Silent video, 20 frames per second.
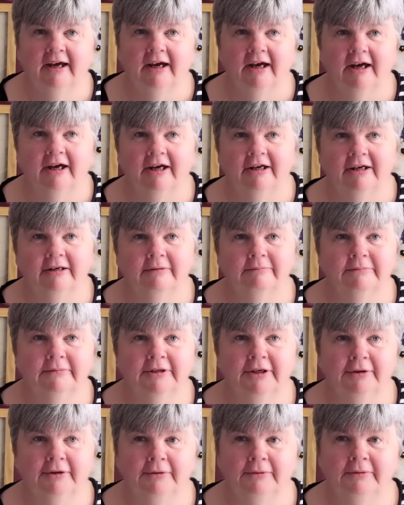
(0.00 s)

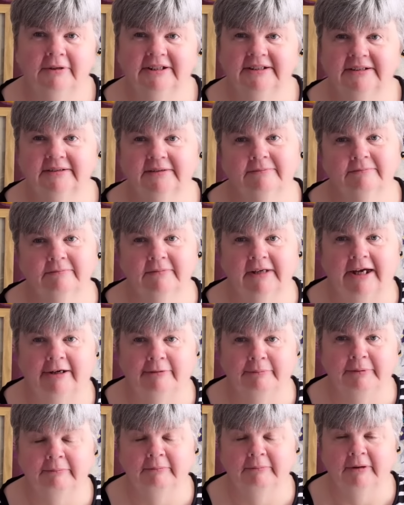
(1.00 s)
who is
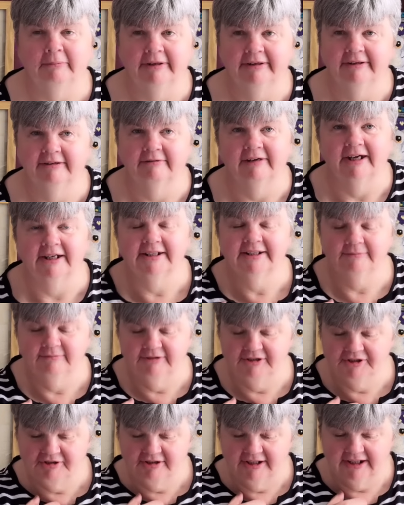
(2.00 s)
helping me with the Wrexham
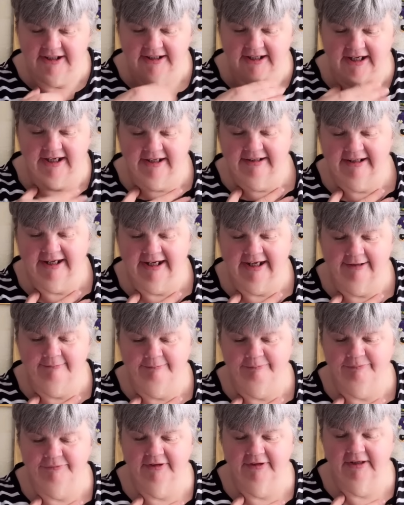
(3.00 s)
retreat, and
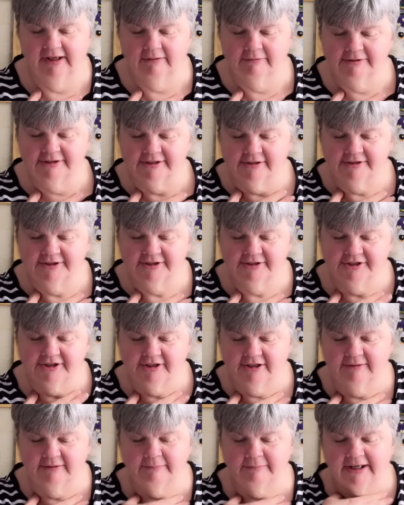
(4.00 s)
then I was also
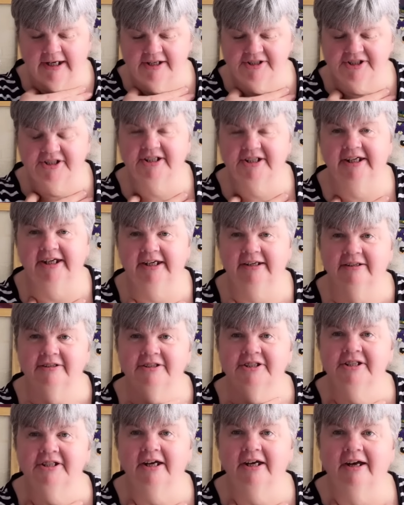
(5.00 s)
joined by Janine and
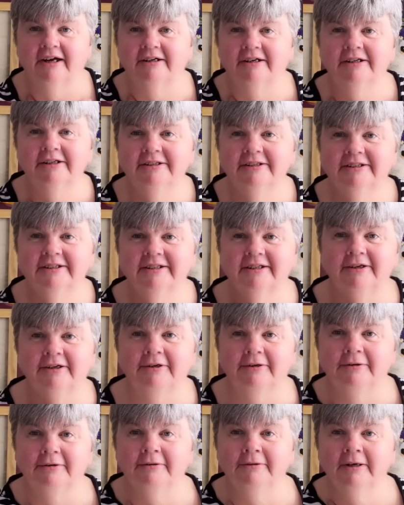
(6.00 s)
Charlotte,
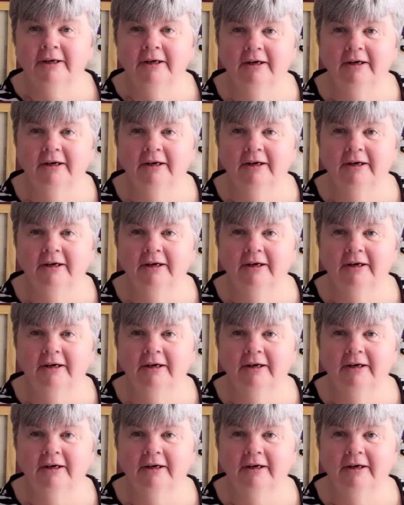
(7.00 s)
who